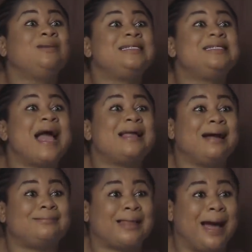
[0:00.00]
boutique
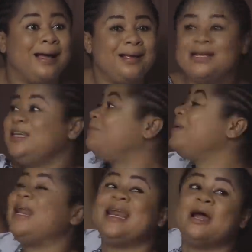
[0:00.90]
Gaigata is
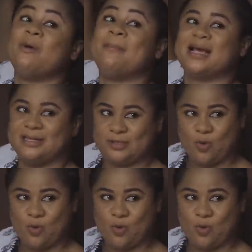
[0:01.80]
bigger than our market